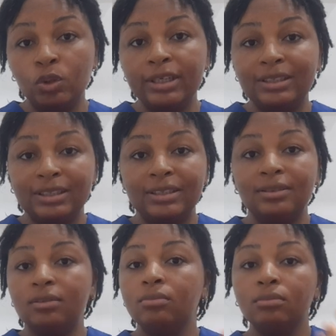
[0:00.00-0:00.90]
that
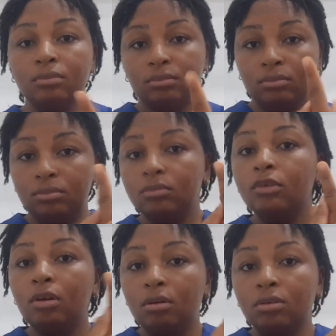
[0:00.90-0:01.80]
is
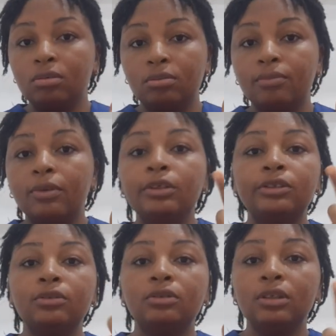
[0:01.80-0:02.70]
long,
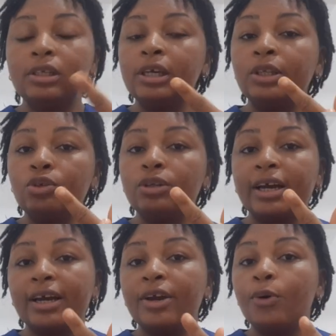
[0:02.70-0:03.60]
there's a needle that
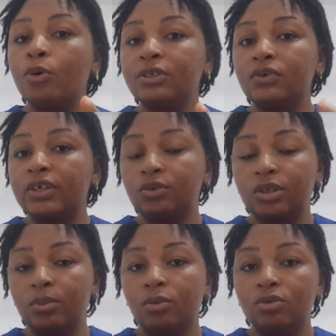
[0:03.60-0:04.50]
can go straight to
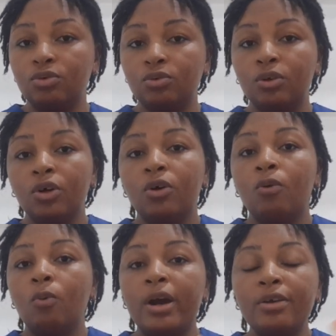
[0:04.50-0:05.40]
the muscle,
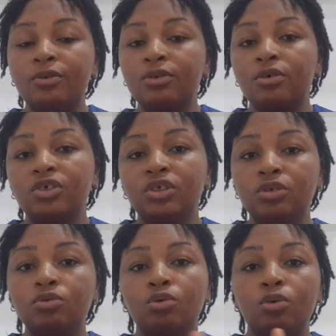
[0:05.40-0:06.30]
while using such
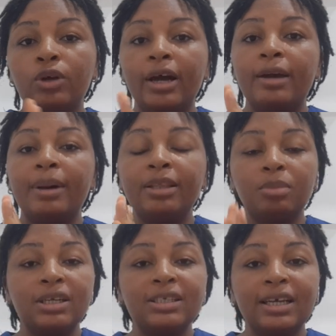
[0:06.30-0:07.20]
needle to
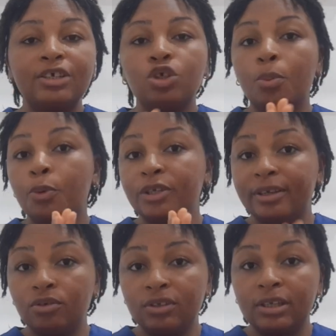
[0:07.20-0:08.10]
administer
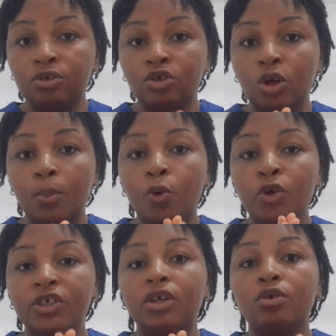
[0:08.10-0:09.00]

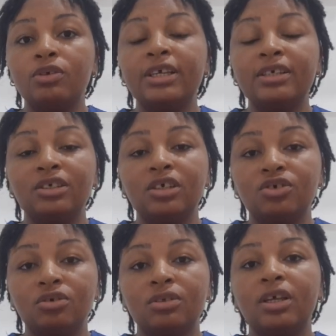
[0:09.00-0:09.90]
subcutaneous
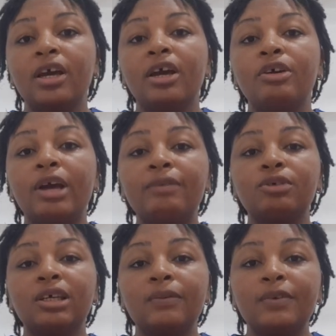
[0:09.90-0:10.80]
injections, you have to
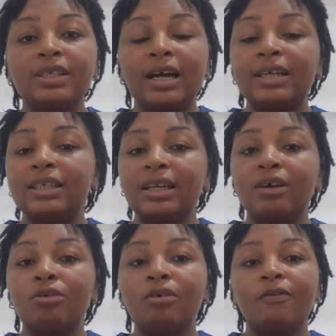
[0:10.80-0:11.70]
give it as an
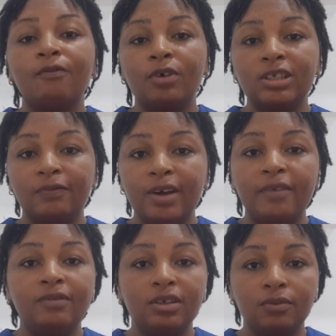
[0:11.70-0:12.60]
angle of
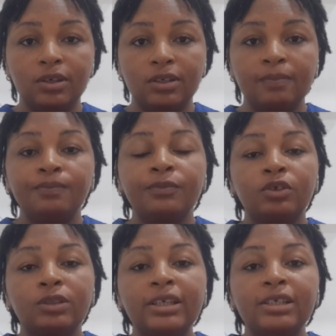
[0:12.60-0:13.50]
45 degrees.
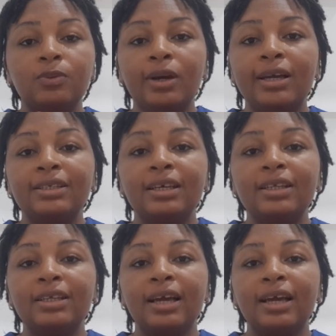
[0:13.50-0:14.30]
So that is why I said